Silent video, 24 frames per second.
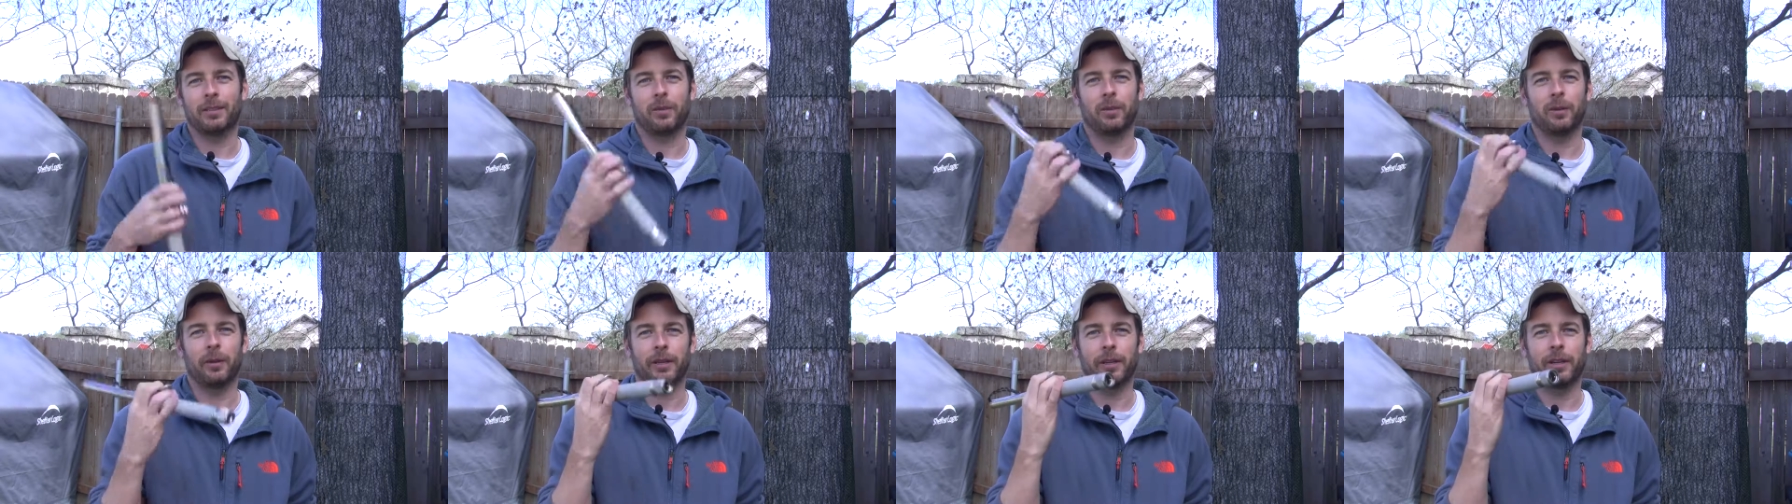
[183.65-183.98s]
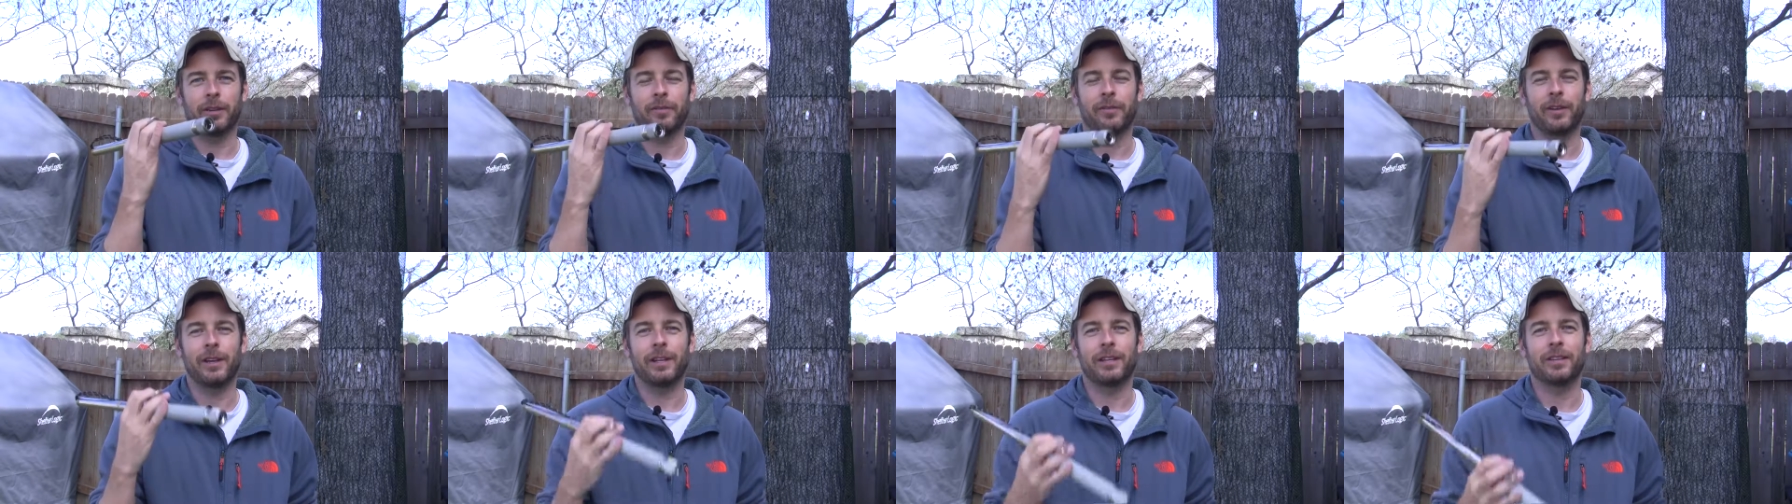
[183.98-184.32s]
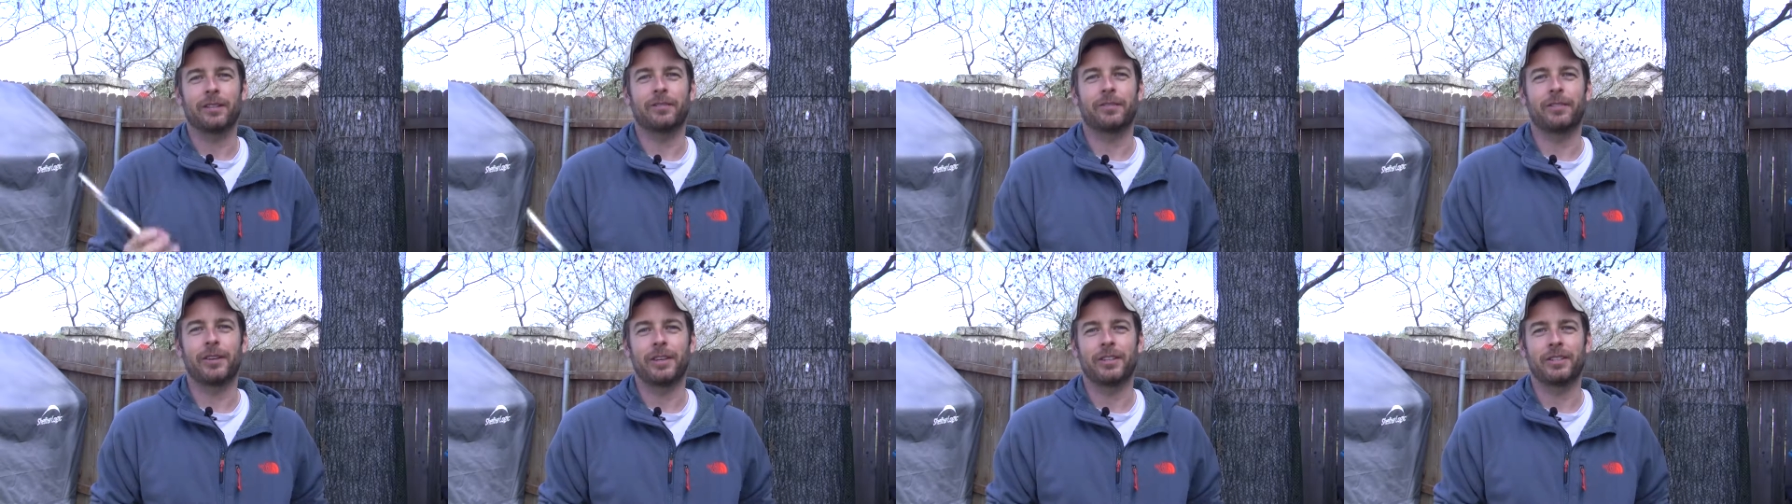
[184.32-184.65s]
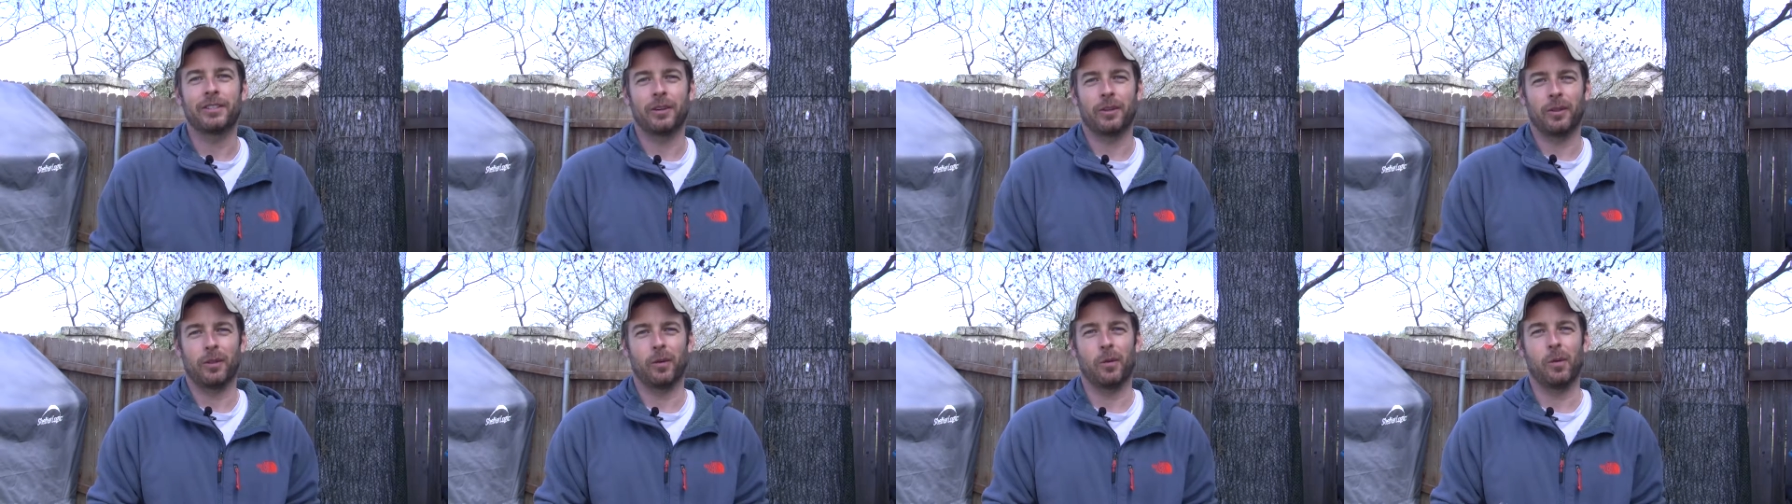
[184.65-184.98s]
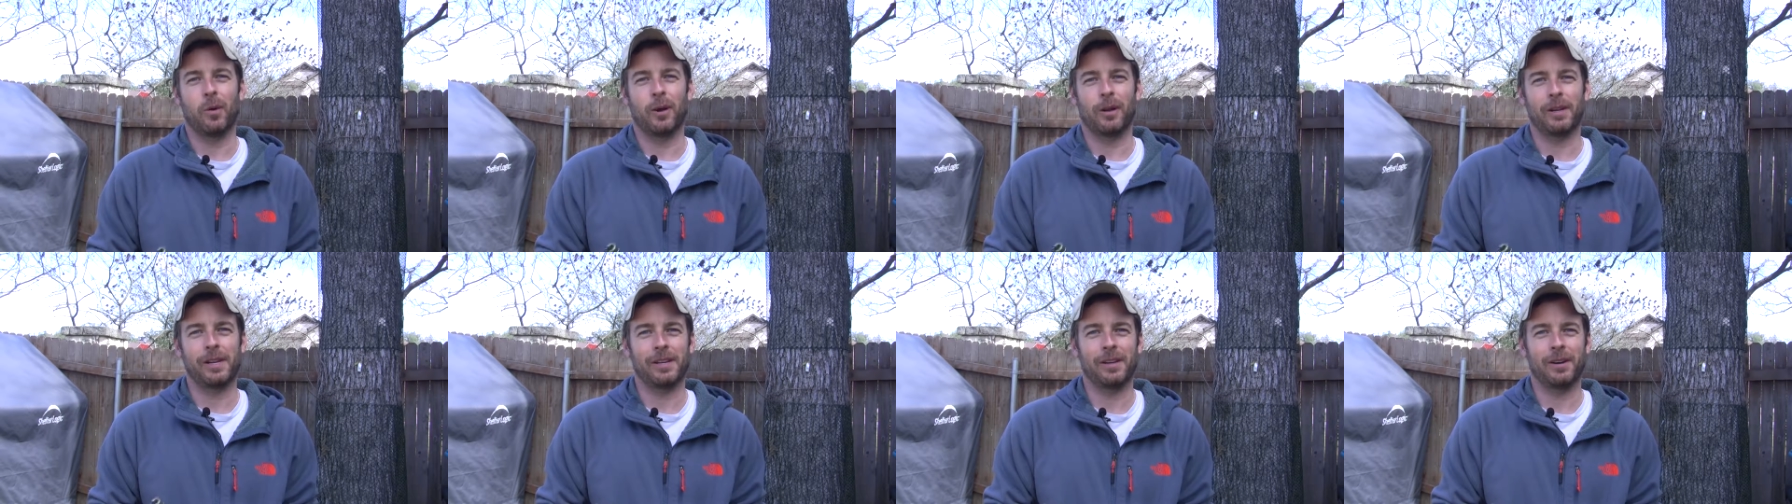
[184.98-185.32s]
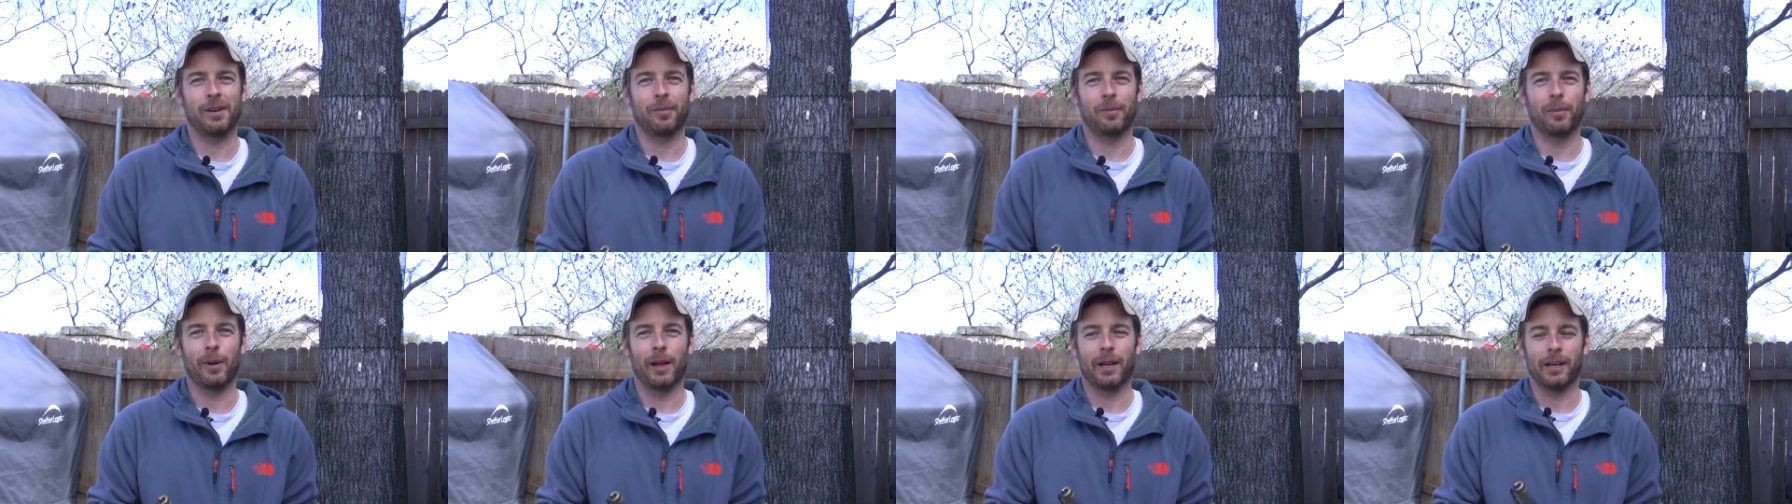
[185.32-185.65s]
Really convenient feature of the Walkie
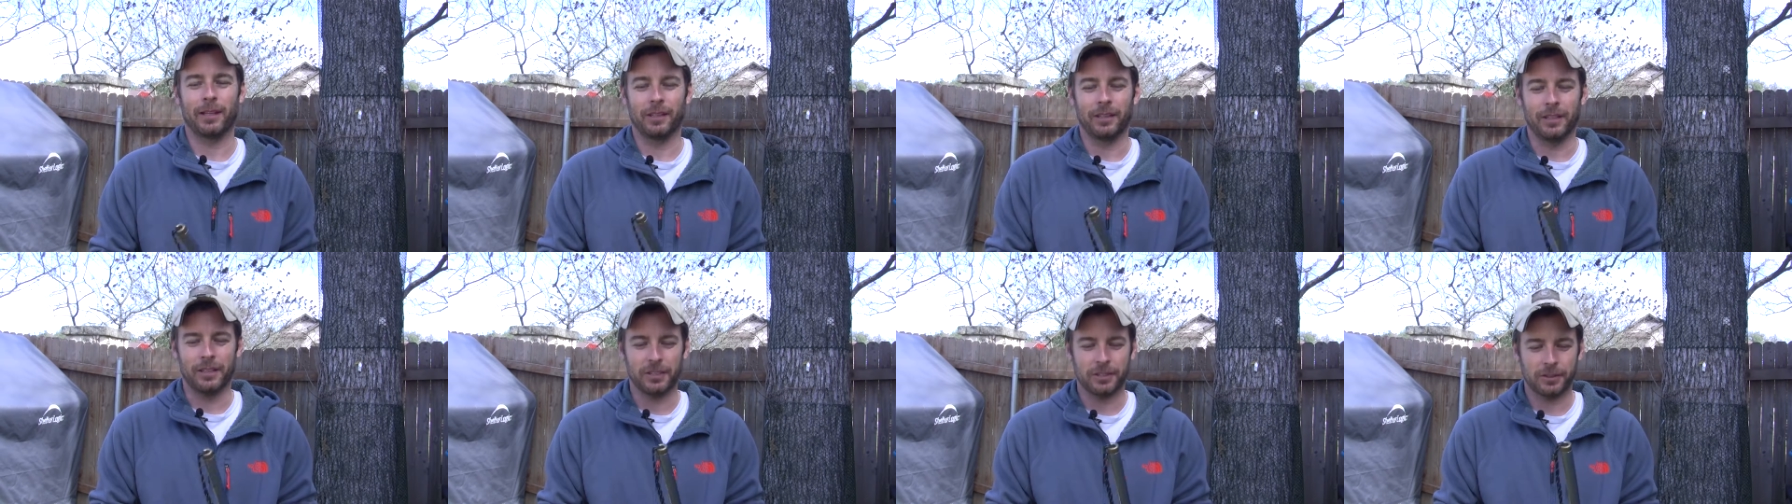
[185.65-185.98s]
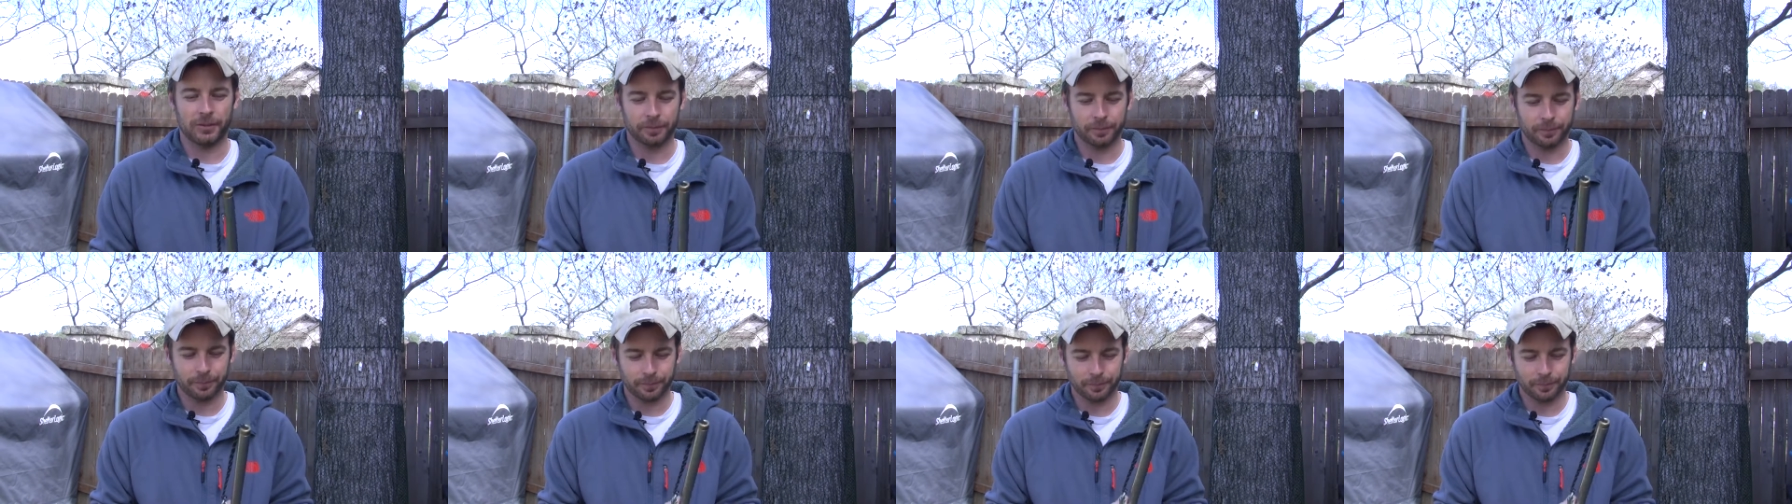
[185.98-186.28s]
Dog bike leash.